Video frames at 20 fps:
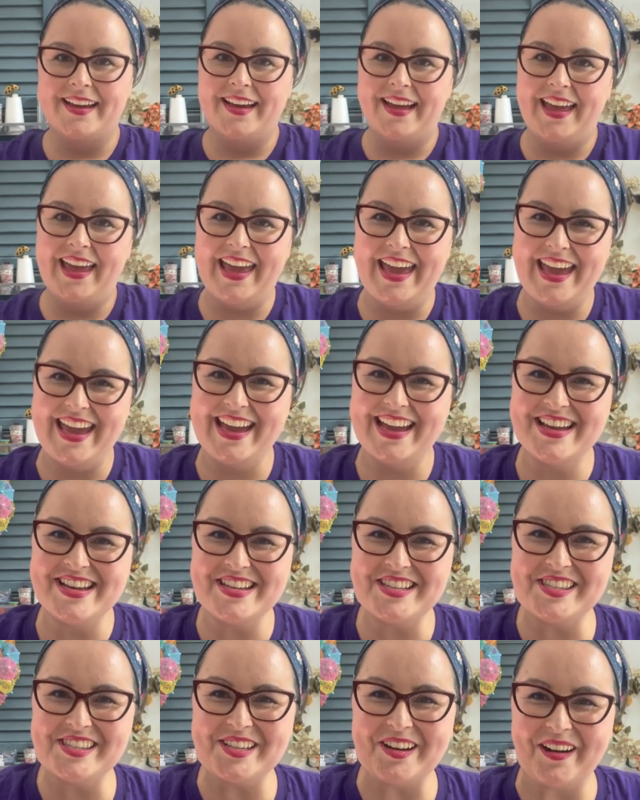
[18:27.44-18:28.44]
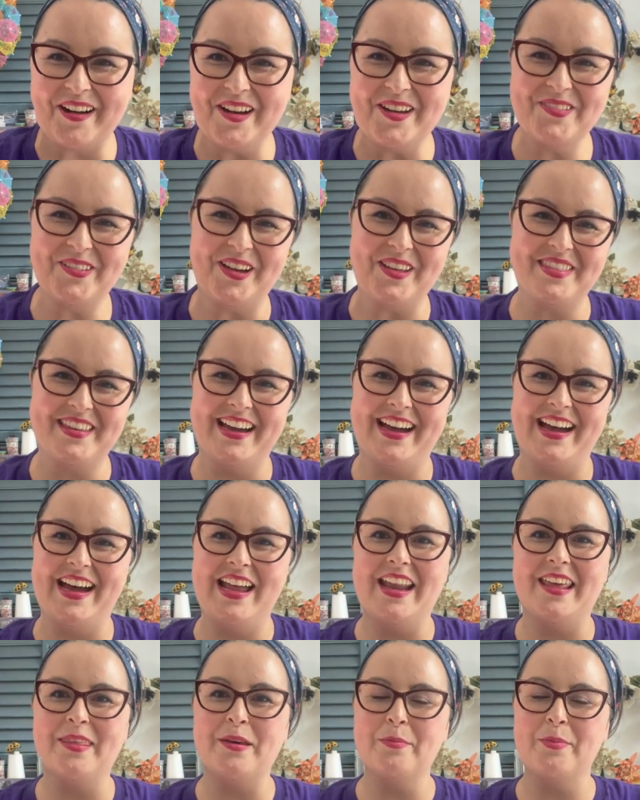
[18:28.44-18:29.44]
hey, sorry about
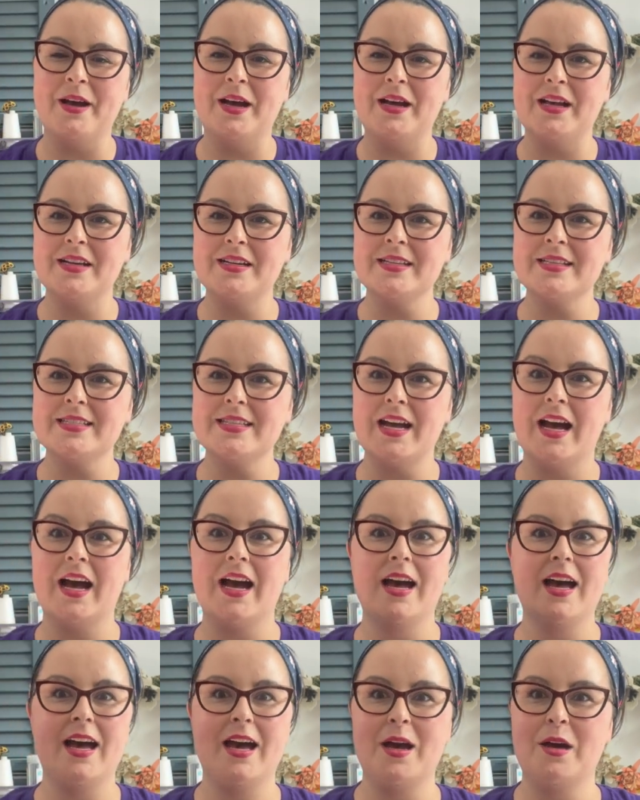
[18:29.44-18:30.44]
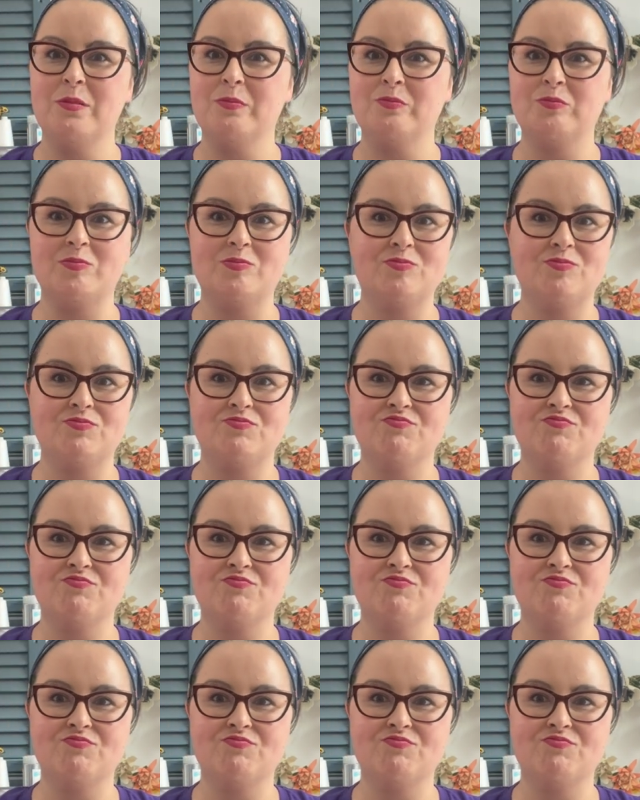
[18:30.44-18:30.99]
that. The pugs, um,